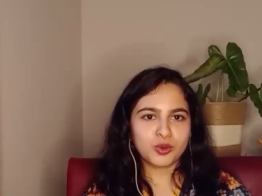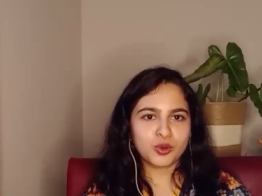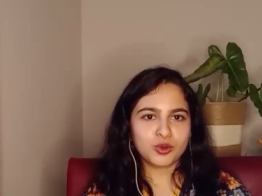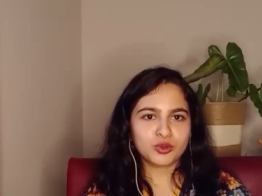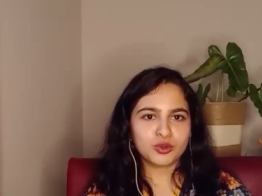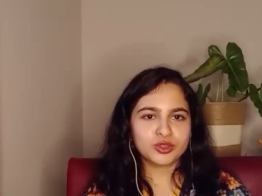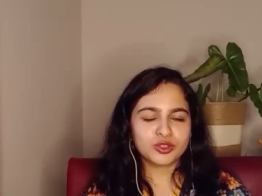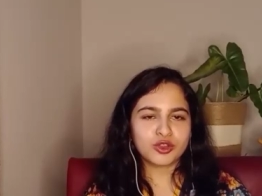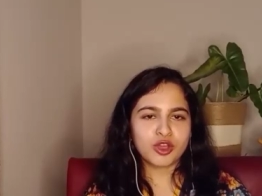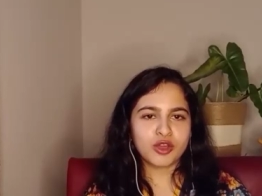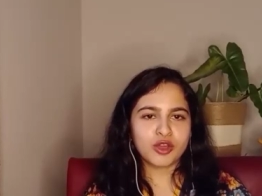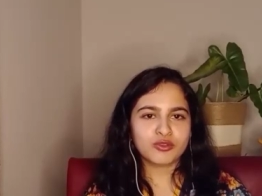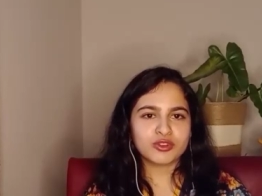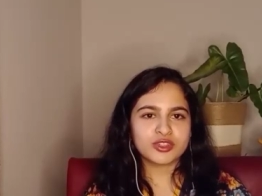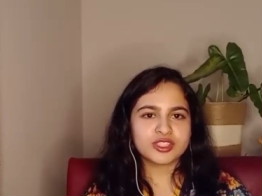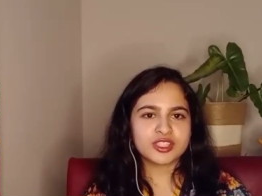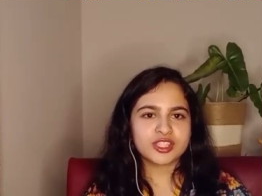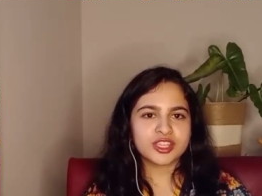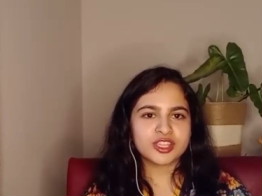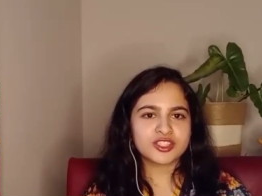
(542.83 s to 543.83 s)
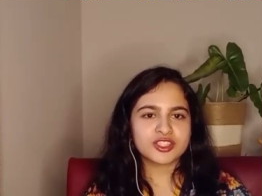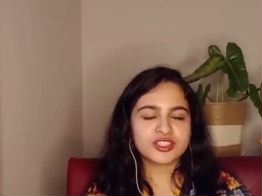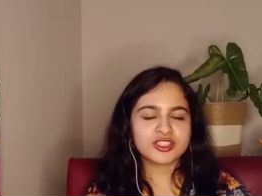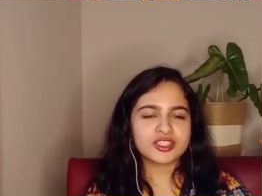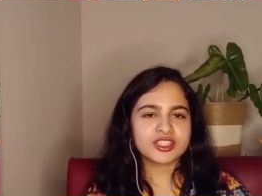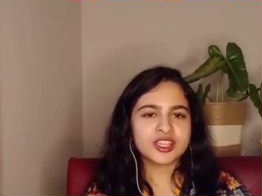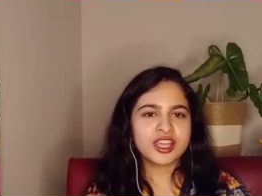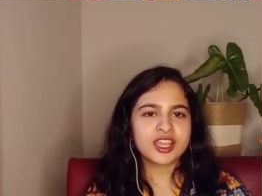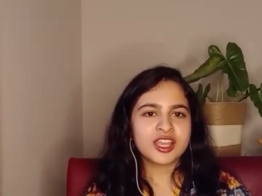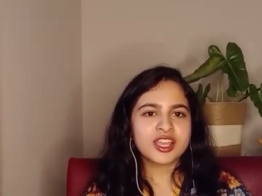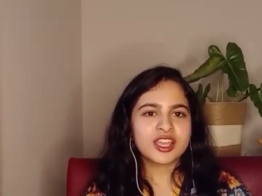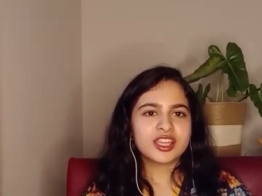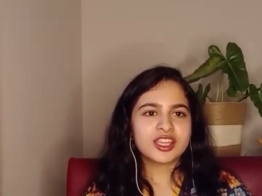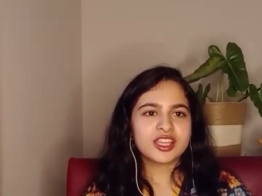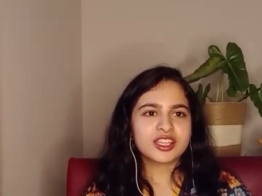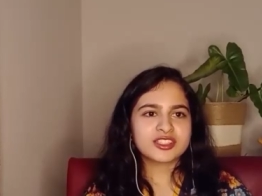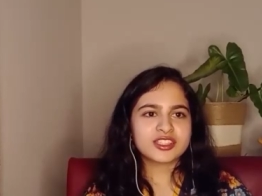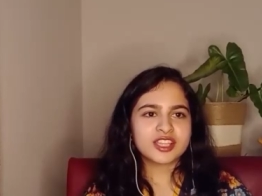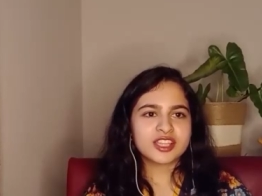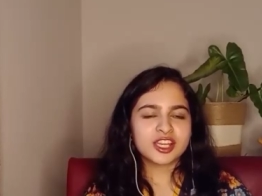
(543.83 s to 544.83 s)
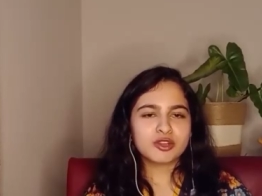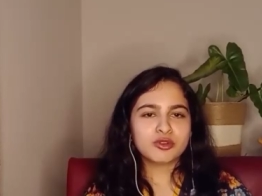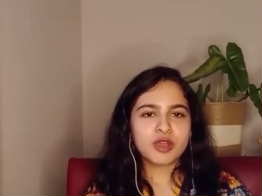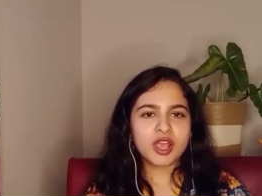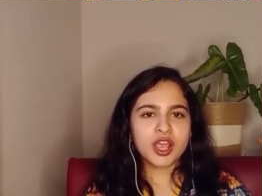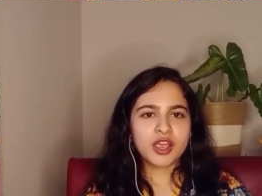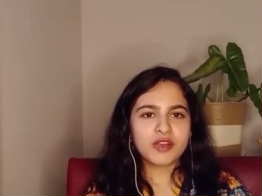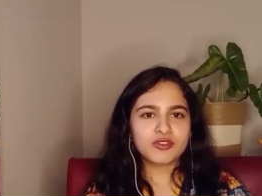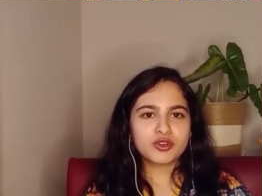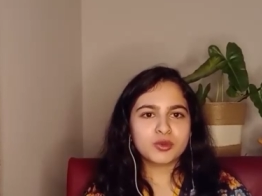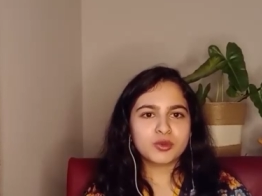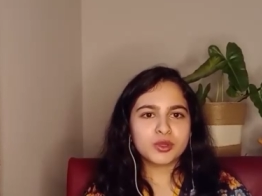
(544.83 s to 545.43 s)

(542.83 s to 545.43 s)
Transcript: both the conversations is that you have